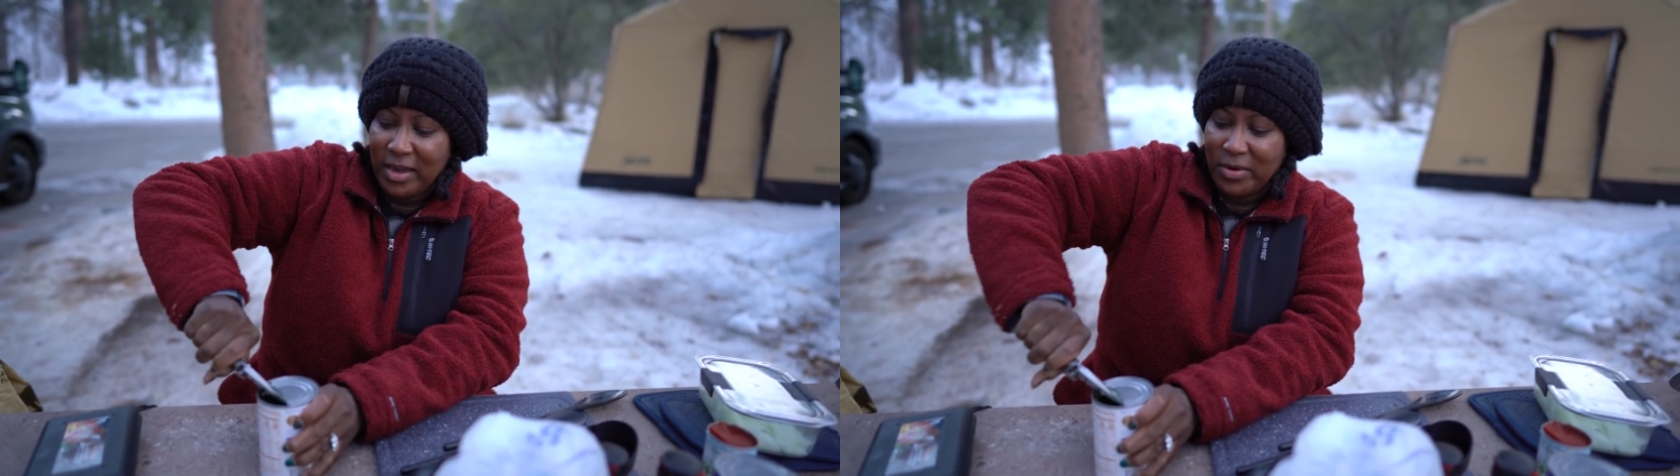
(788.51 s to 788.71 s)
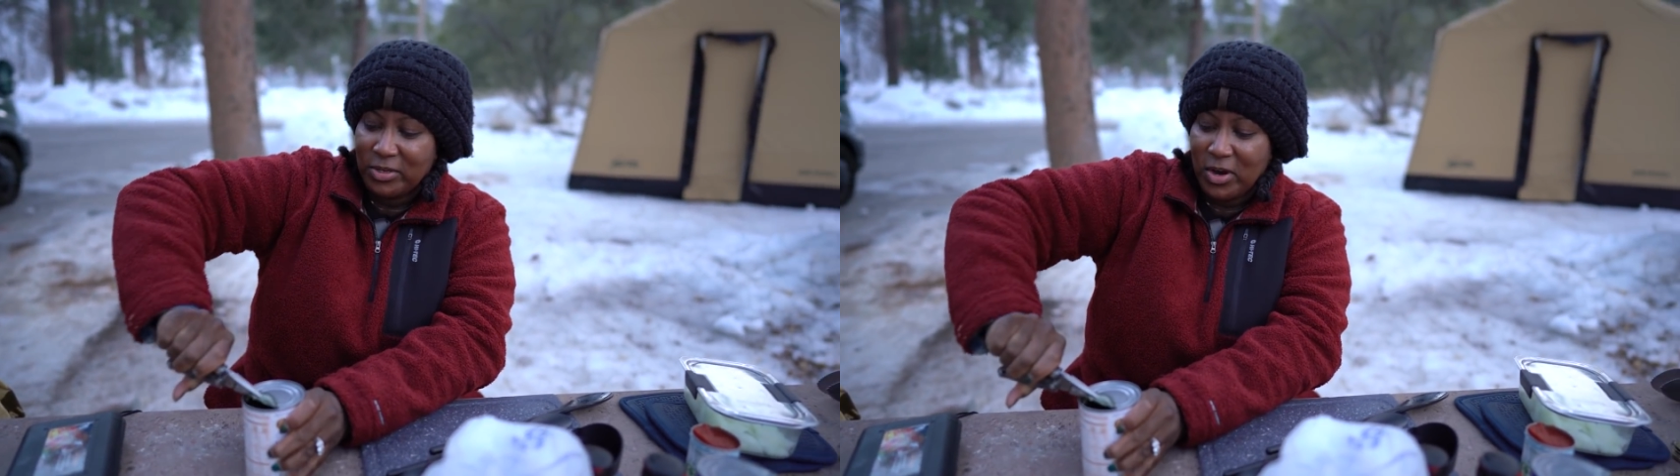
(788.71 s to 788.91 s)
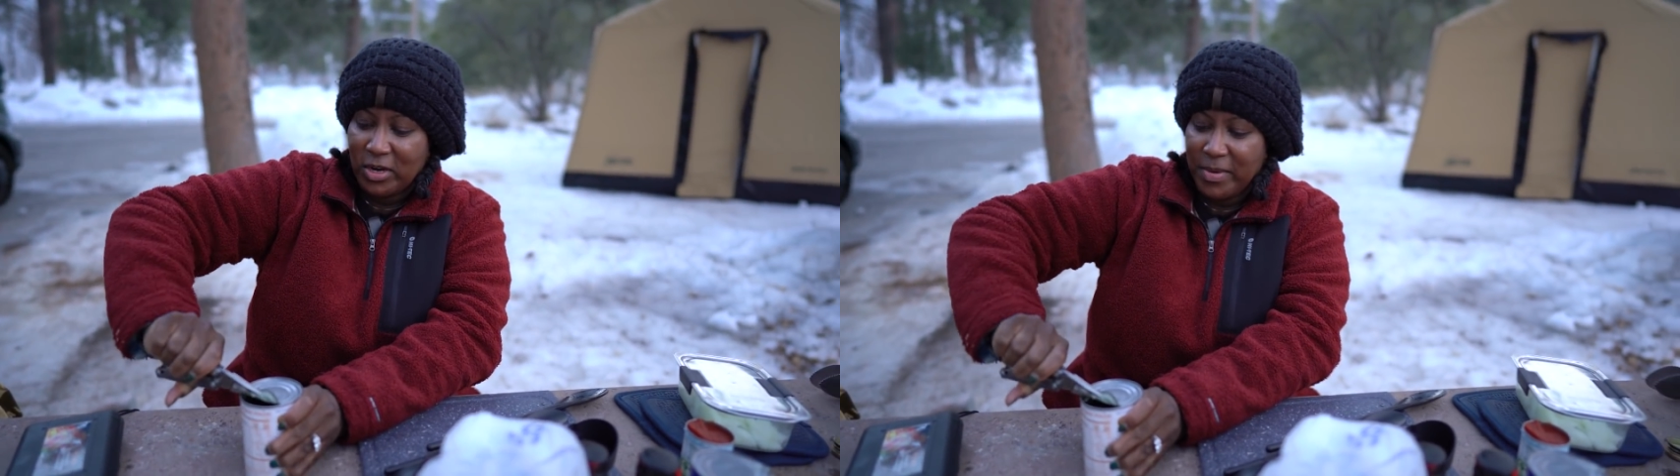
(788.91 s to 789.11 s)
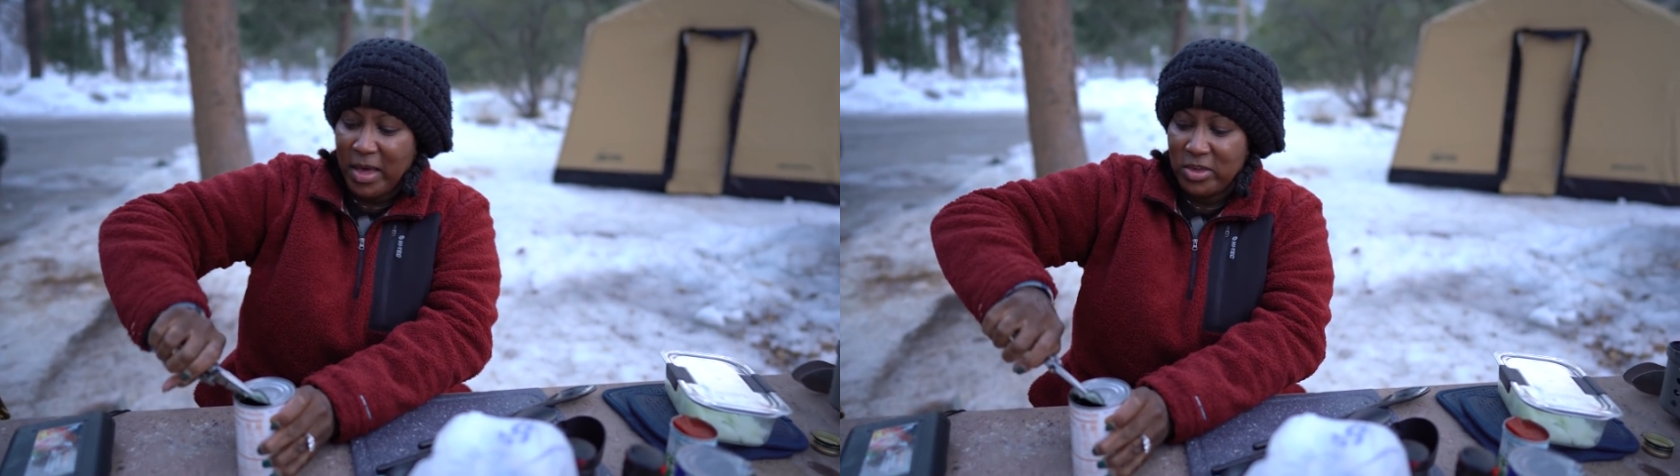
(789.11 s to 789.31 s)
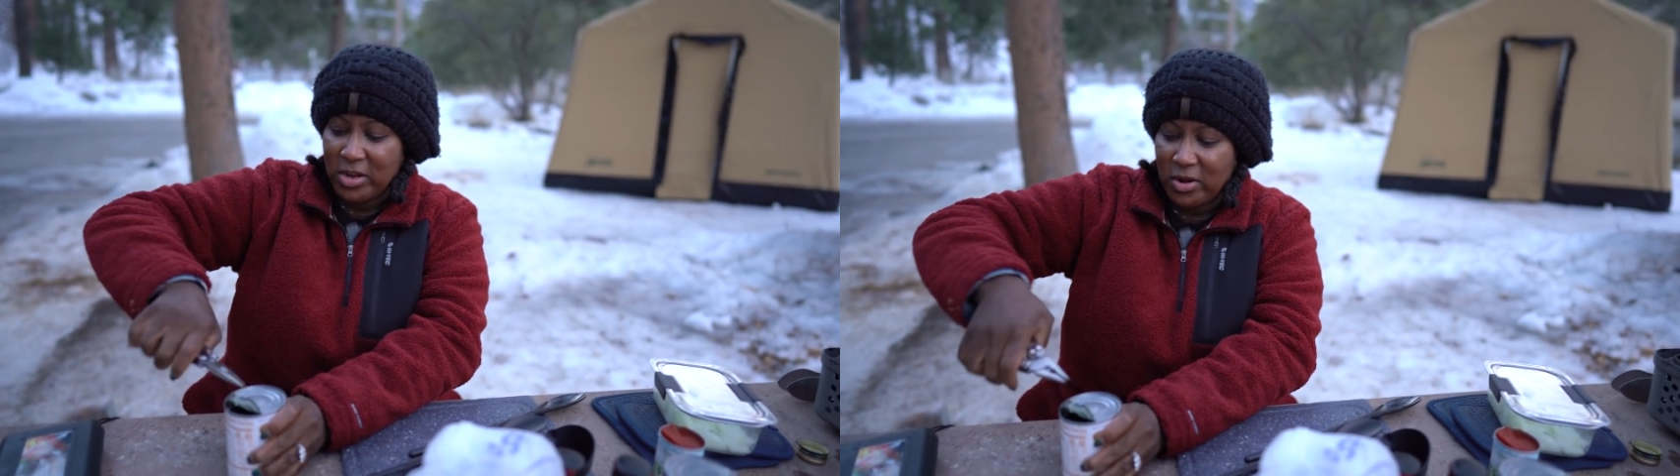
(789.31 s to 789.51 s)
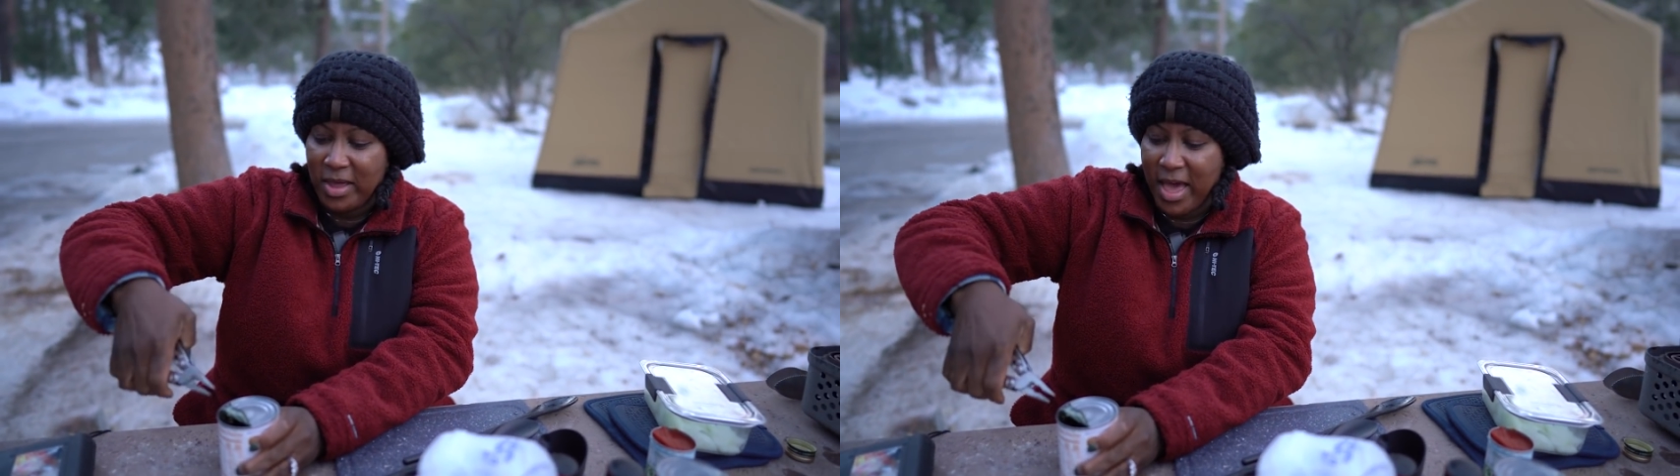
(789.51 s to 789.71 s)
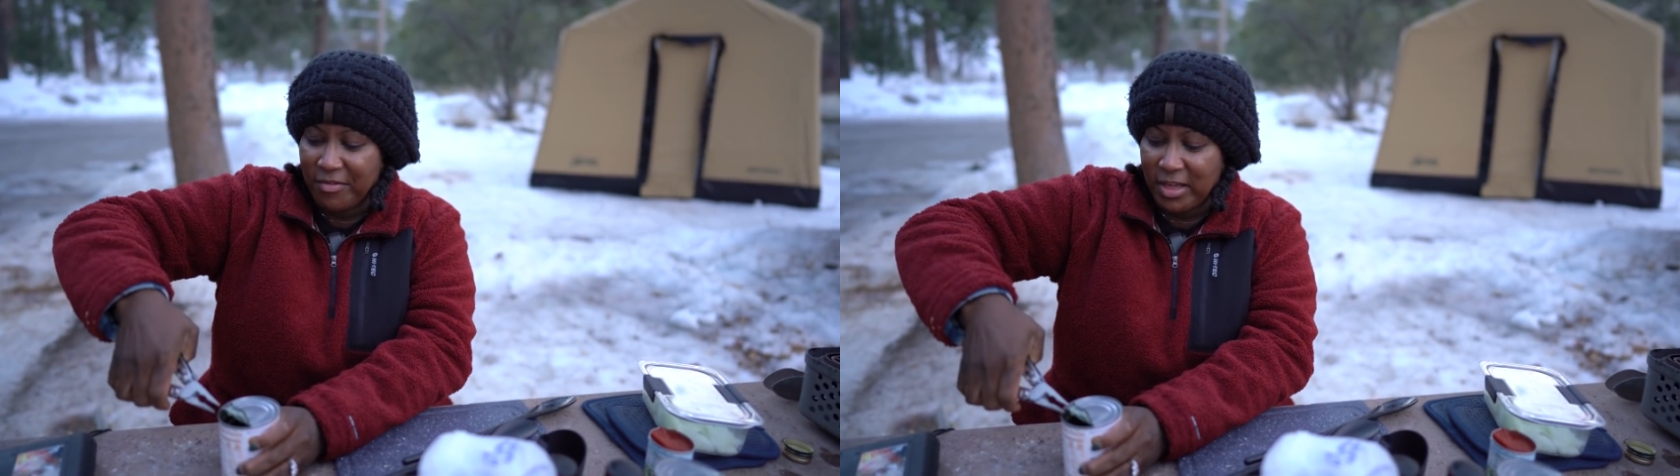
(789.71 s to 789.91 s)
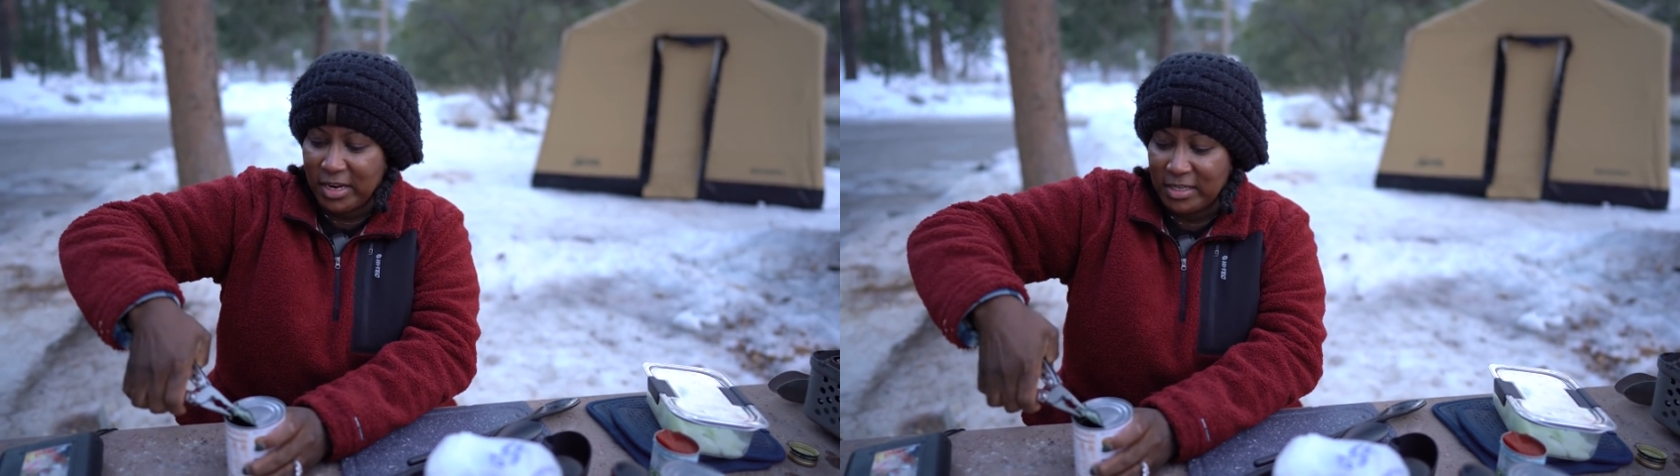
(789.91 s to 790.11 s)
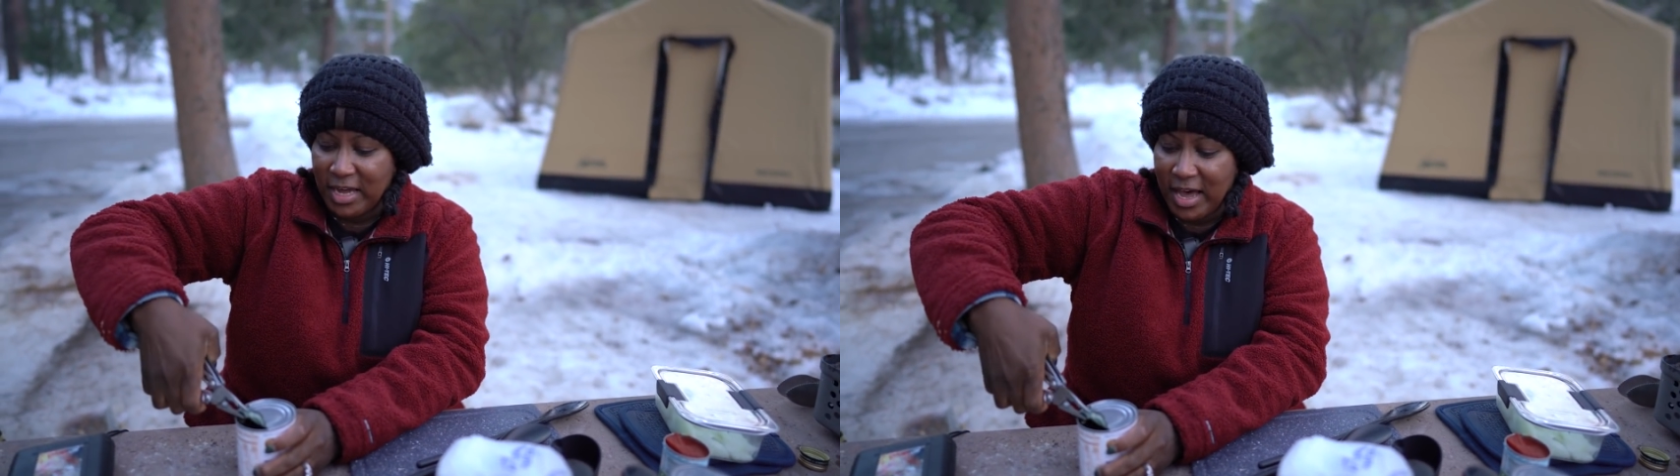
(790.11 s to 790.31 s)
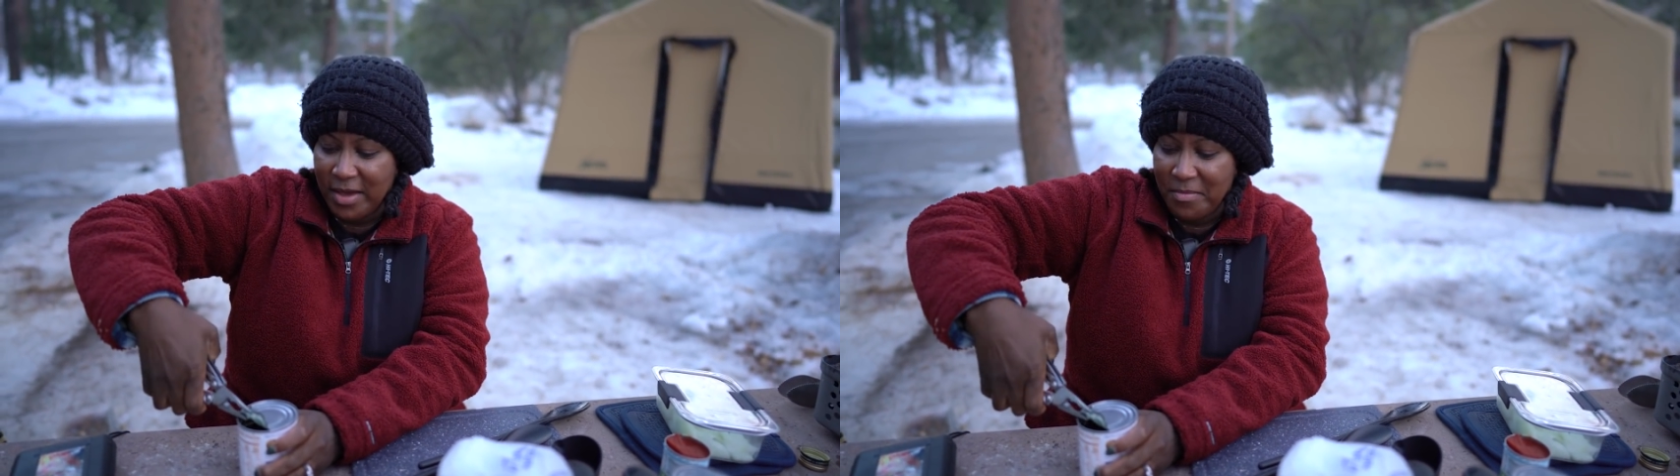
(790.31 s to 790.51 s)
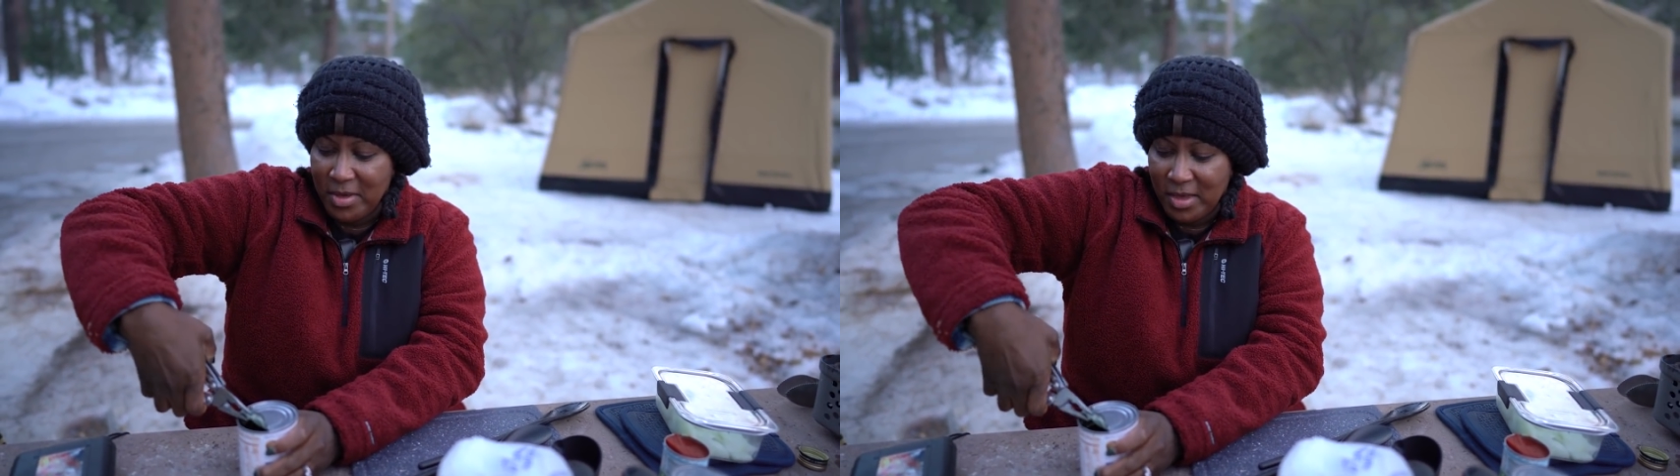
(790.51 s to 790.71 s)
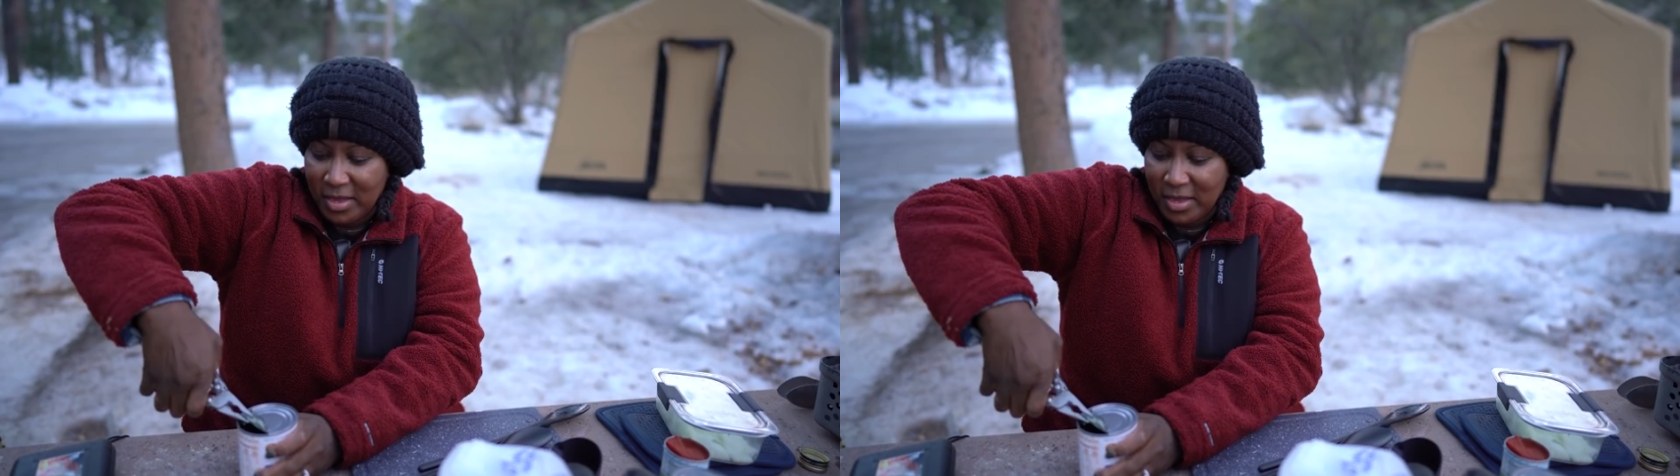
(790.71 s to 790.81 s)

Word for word: like we were talking about, you don't have a lot of time